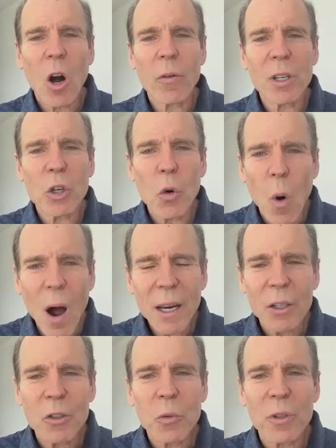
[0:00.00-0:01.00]
are
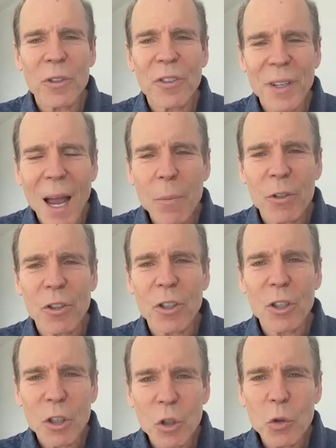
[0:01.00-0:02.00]
required to establish a
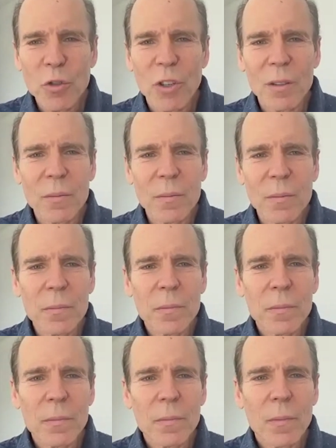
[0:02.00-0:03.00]
conclusion.
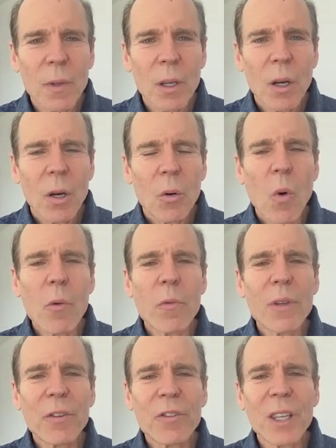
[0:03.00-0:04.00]
What
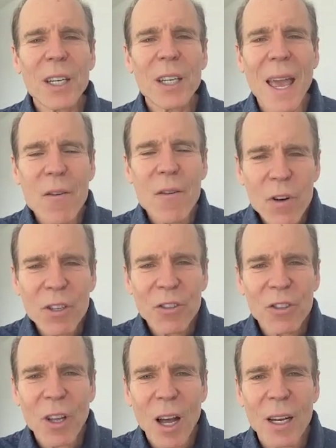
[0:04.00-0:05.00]
we've seen in every
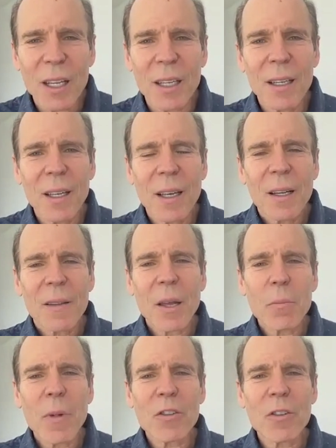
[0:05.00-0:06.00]
study
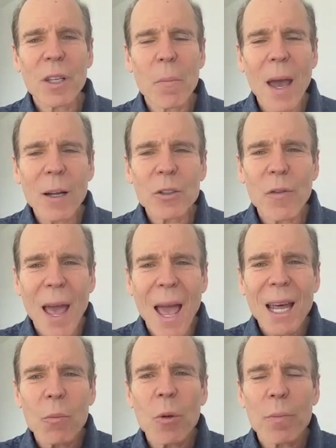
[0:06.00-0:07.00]
that measured the amount of
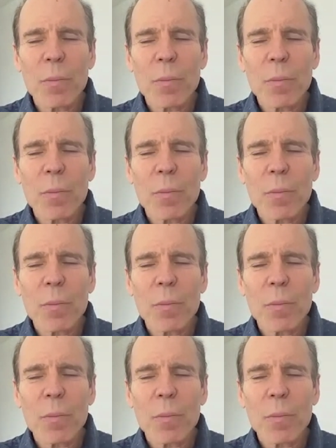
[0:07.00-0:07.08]
animal